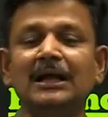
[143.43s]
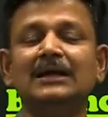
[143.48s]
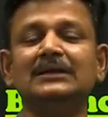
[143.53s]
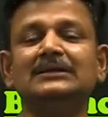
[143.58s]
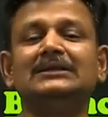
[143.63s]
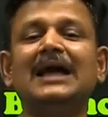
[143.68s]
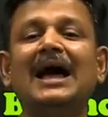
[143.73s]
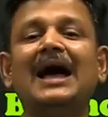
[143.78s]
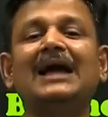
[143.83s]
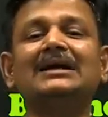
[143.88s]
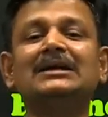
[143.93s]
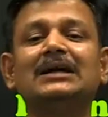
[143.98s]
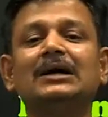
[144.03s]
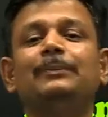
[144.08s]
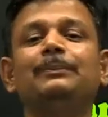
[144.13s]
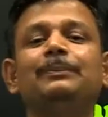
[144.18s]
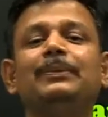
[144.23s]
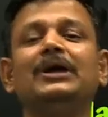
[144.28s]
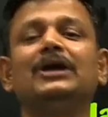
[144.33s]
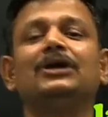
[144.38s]
than
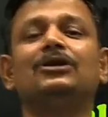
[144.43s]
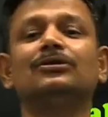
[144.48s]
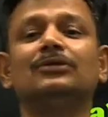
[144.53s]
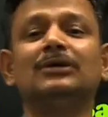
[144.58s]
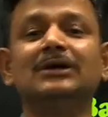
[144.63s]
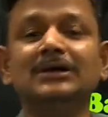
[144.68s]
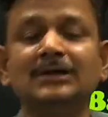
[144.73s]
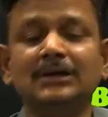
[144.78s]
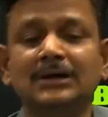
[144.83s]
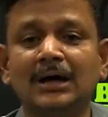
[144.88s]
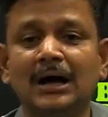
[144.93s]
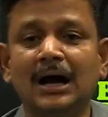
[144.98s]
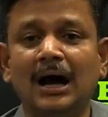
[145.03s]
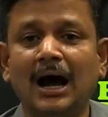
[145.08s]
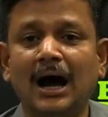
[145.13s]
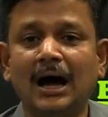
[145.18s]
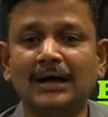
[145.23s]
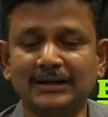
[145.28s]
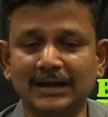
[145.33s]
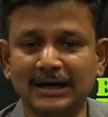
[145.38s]
compared to the
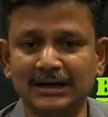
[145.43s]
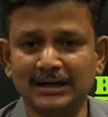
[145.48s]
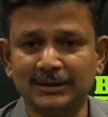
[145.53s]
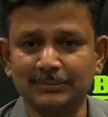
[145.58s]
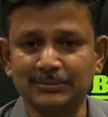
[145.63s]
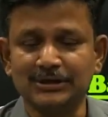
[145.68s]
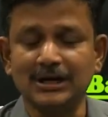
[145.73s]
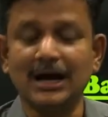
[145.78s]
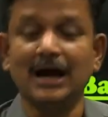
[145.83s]
other attempts.